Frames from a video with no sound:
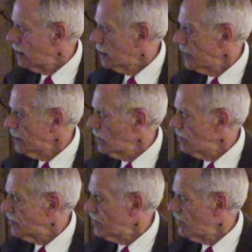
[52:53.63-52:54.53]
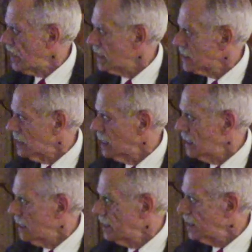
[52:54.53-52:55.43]
getting off at
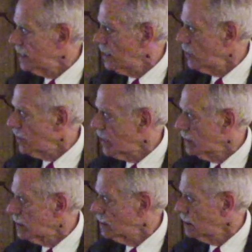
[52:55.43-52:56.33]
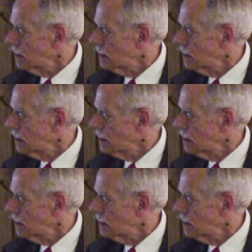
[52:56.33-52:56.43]
Vasa, and then they only had to